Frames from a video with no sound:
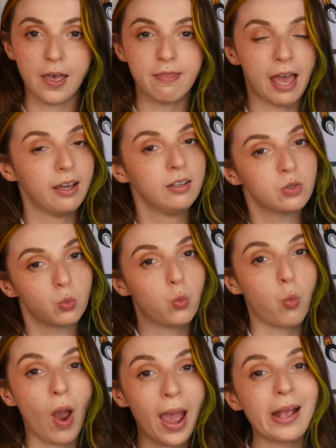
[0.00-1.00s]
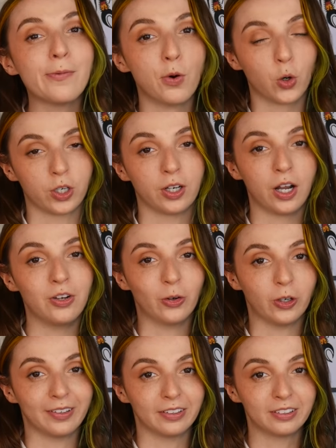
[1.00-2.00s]
And that is way more
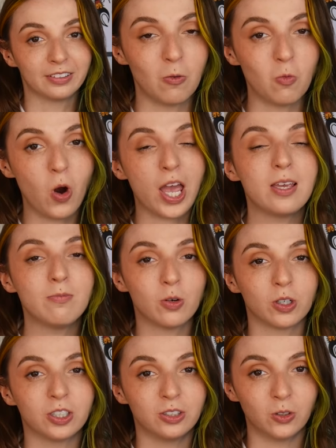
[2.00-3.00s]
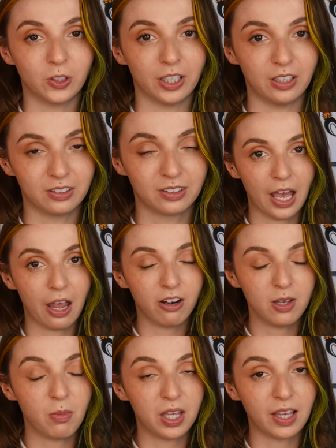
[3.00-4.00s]
annoying. Way more annoying.
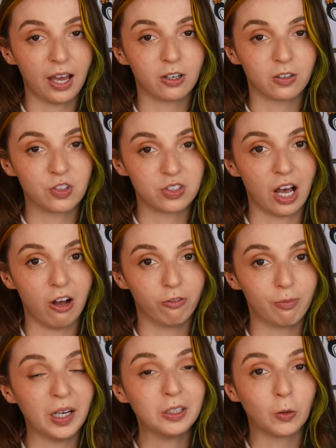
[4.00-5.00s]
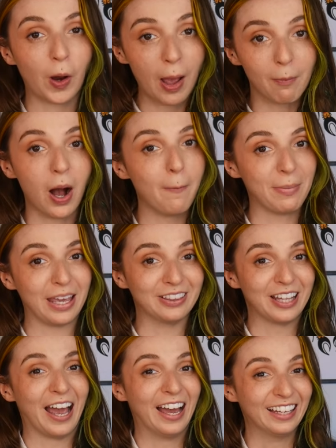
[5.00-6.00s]
Harriet made that herself. My grandma made
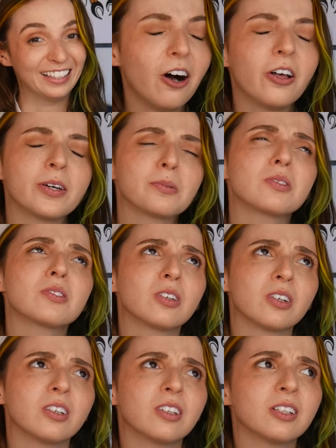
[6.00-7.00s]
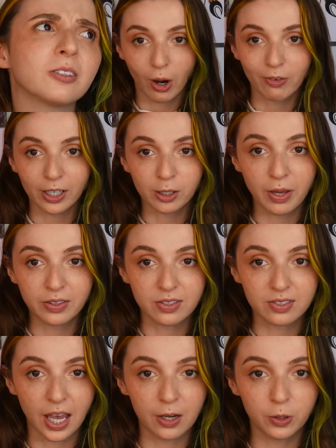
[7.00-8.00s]
that. Oh, that was good. Do I recommend the
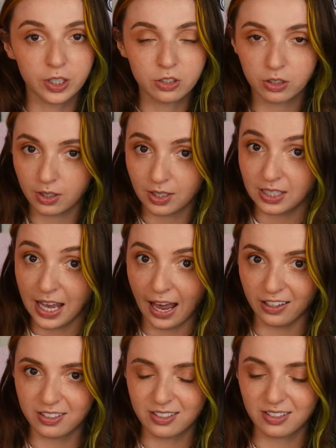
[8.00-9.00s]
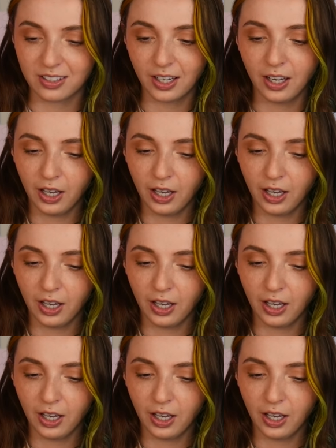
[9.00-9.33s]
sandwich? Yes.